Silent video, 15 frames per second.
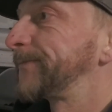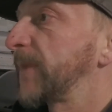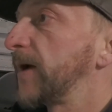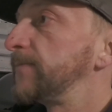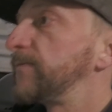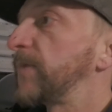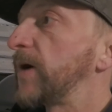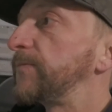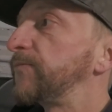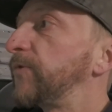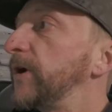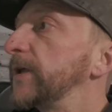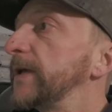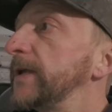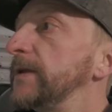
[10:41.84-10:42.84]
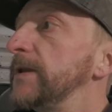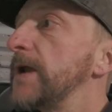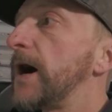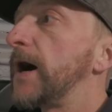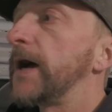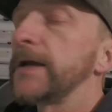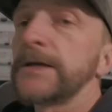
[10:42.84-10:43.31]
I'm really
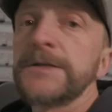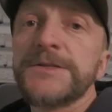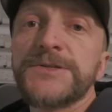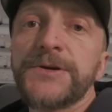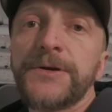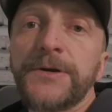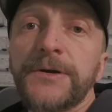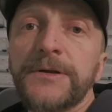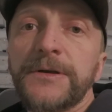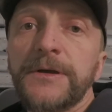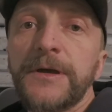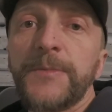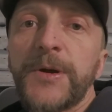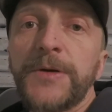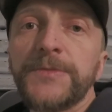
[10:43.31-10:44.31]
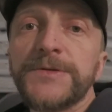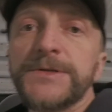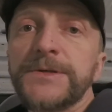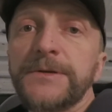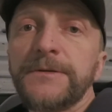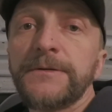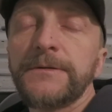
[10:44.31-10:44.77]
not concerned
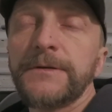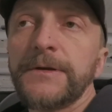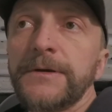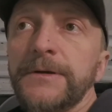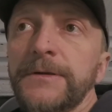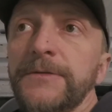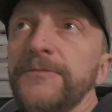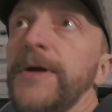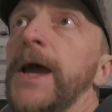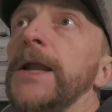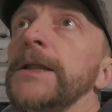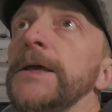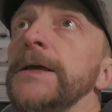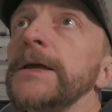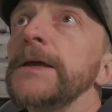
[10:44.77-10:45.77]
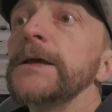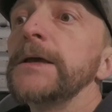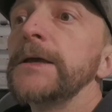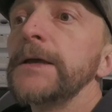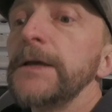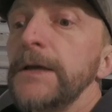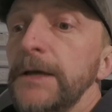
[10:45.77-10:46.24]
about the rattling.
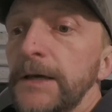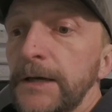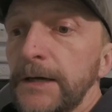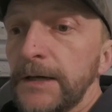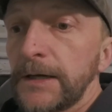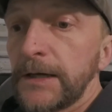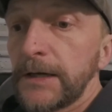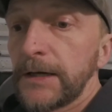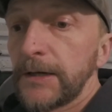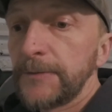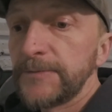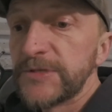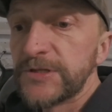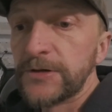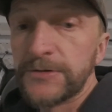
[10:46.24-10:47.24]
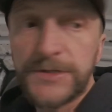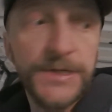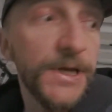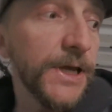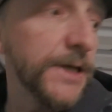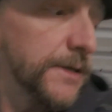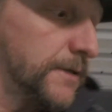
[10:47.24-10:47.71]
So
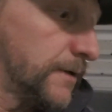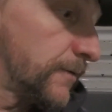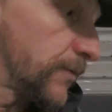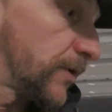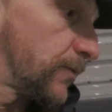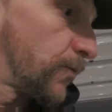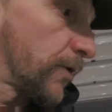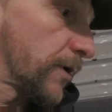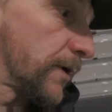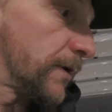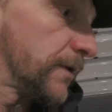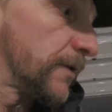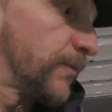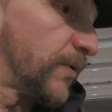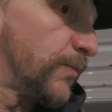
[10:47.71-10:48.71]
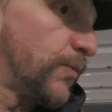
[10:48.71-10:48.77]
tonight I'm going to work on a little bit